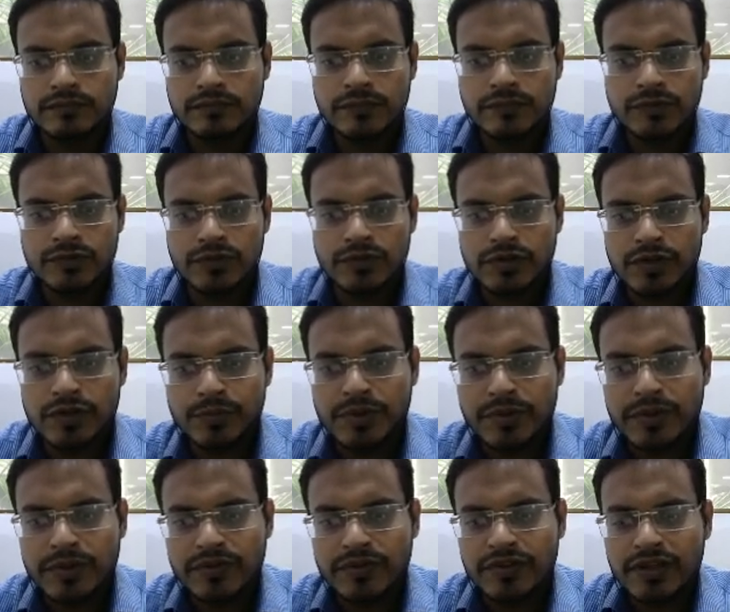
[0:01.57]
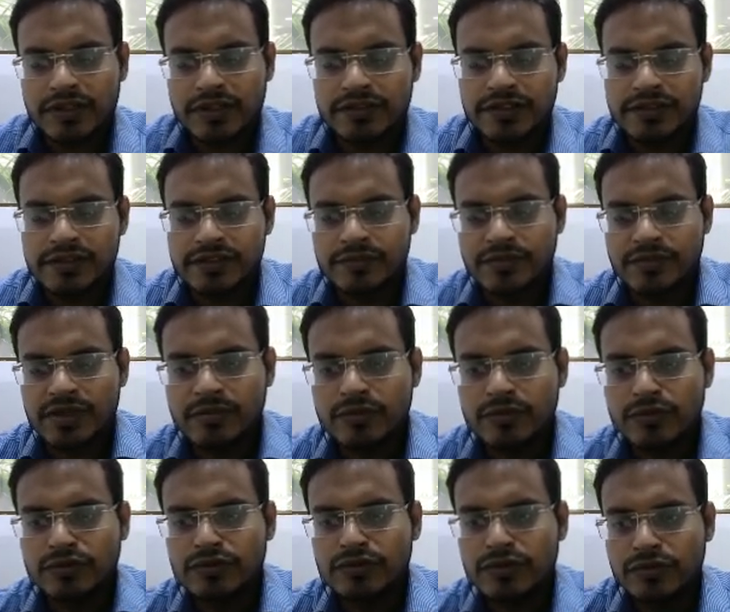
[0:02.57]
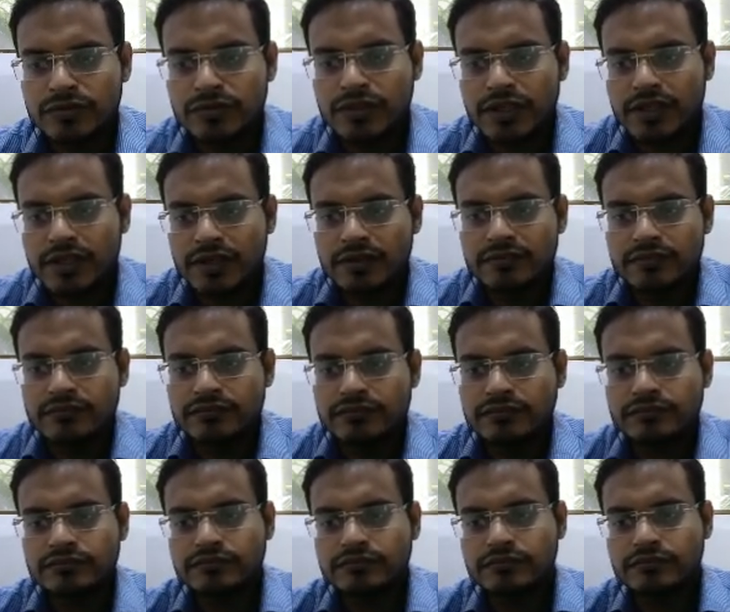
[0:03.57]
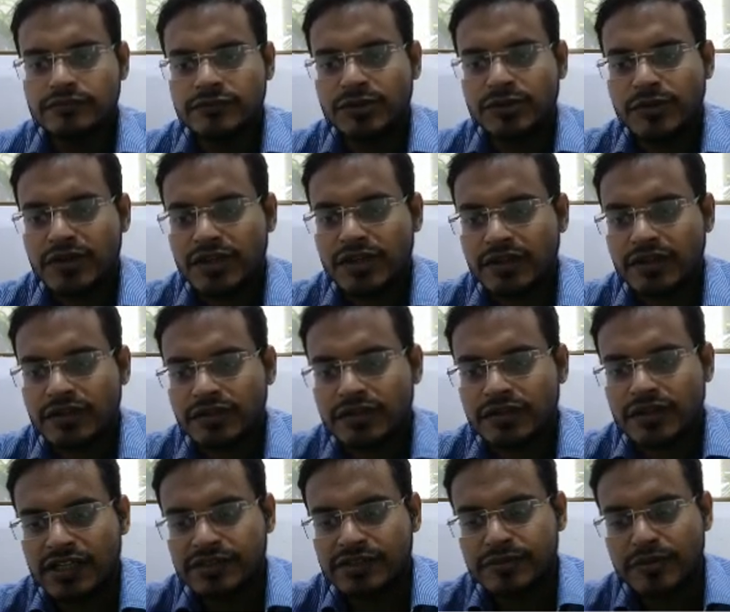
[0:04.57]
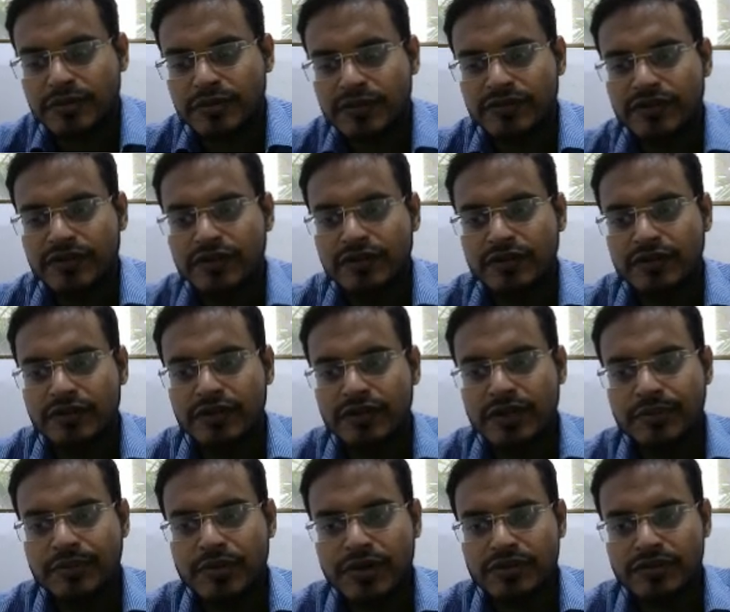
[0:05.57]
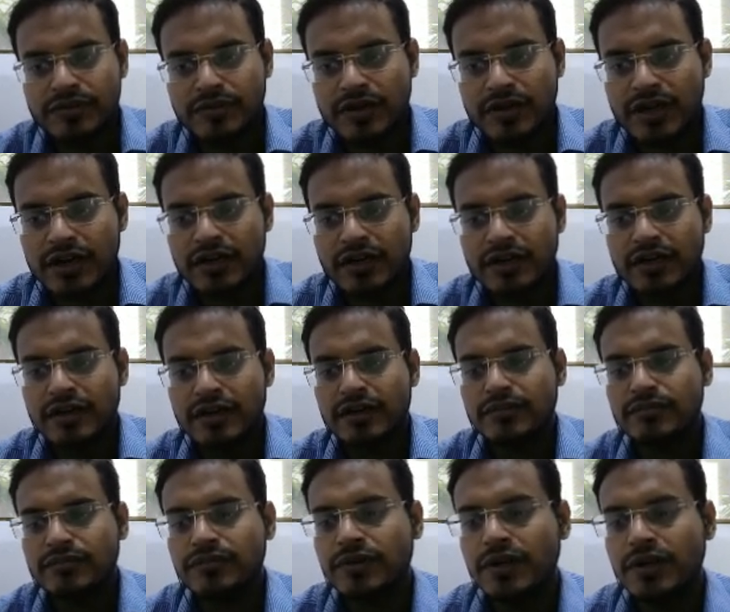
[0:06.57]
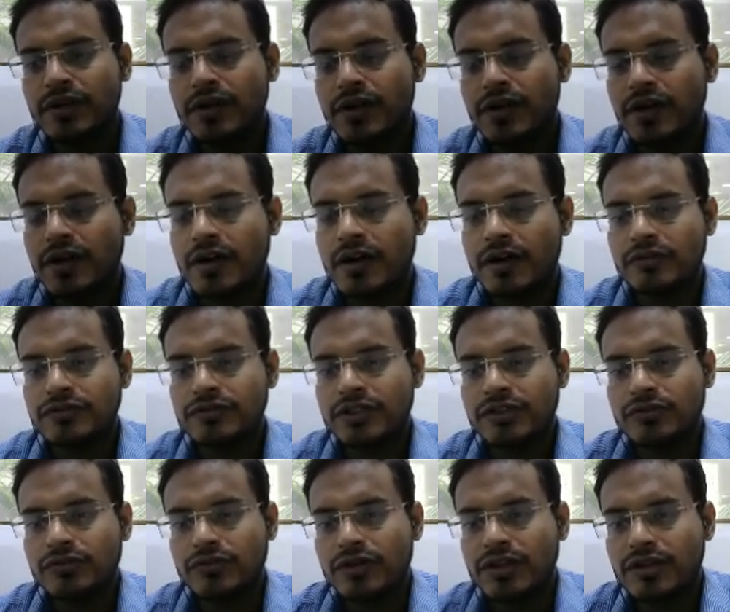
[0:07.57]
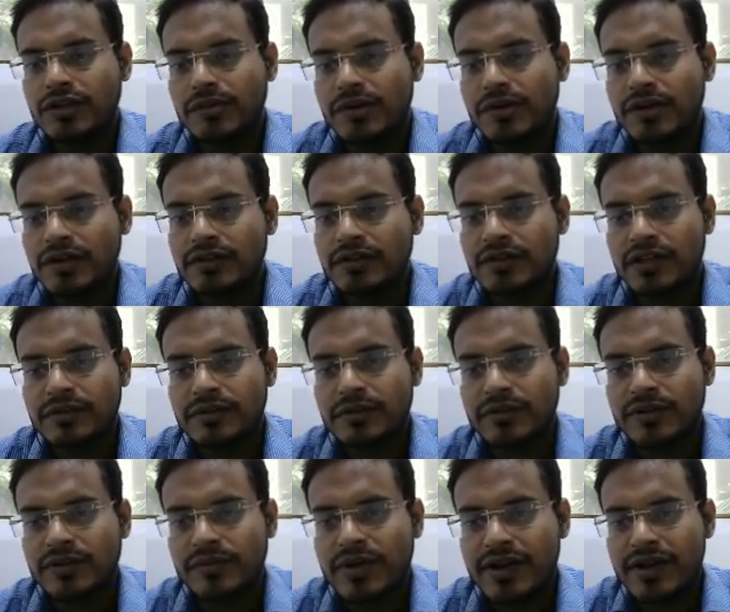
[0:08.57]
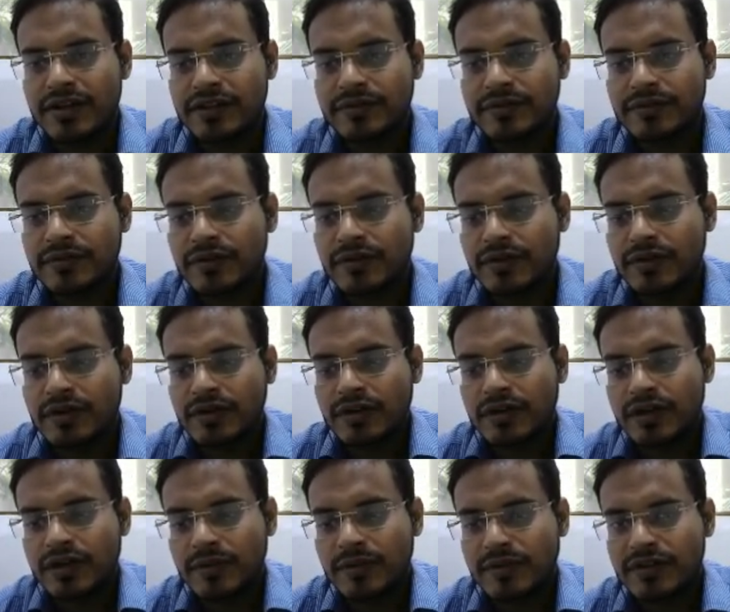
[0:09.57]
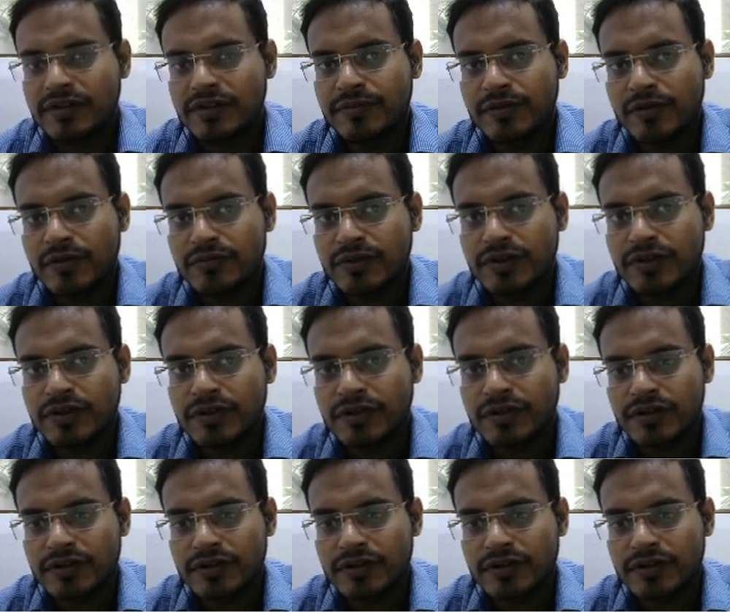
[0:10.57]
So in the previous lectures, we have gone through the geometric transformation, importance of CAD-CAM, how the 2D geometric transformation varies, difference from the